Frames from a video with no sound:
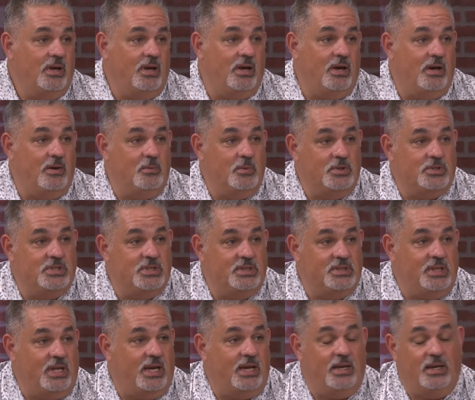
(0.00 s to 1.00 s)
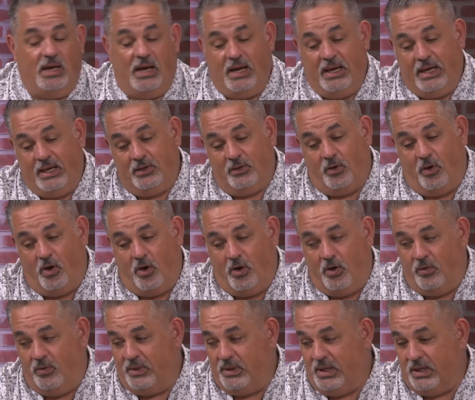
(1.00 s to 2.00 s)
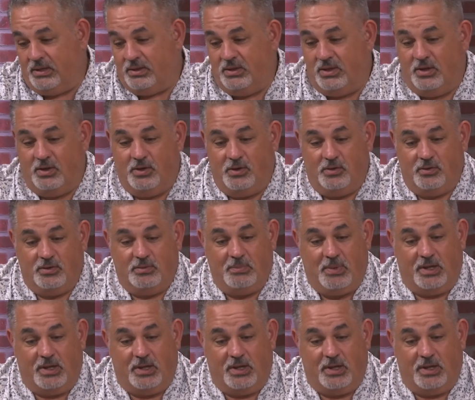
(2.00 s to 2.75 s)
uh, which is I, I handle all the exteriors